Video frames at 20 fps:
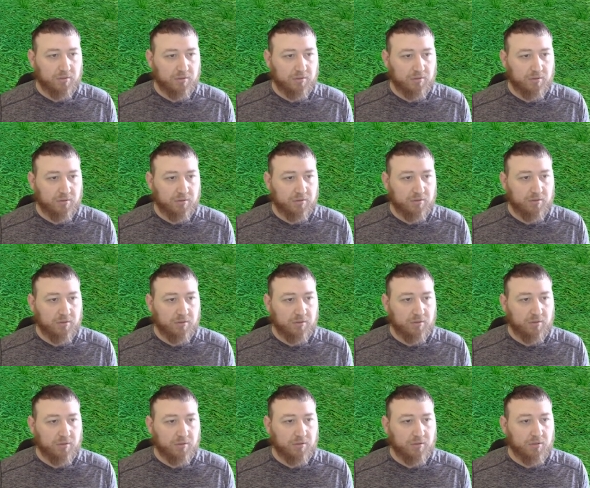
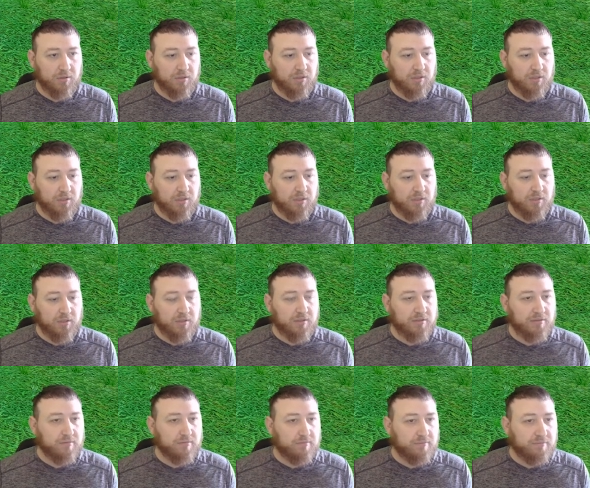
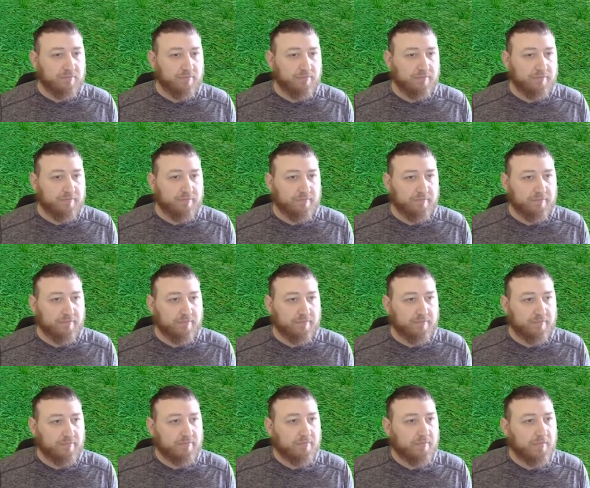
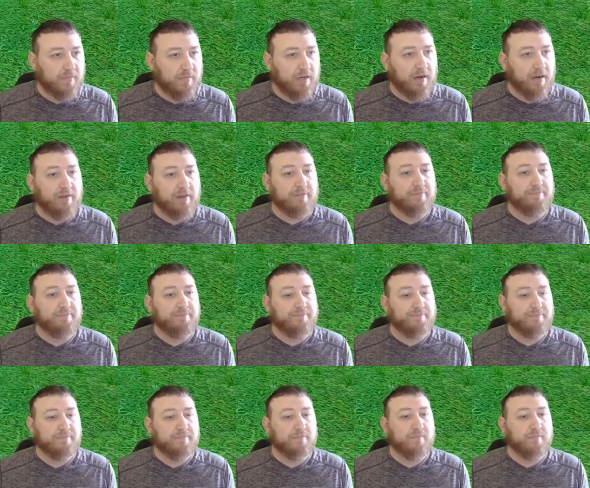
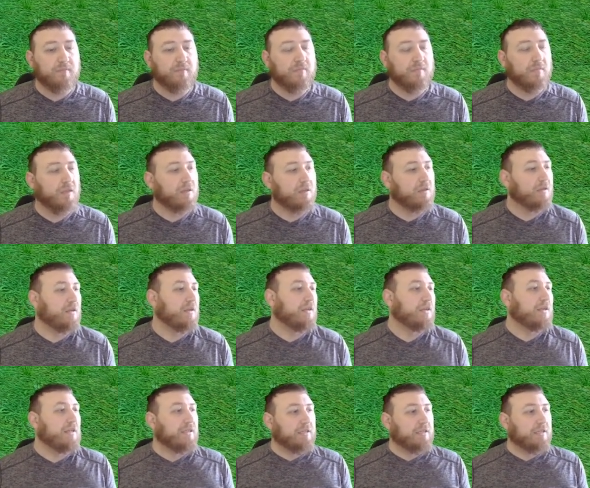(silence)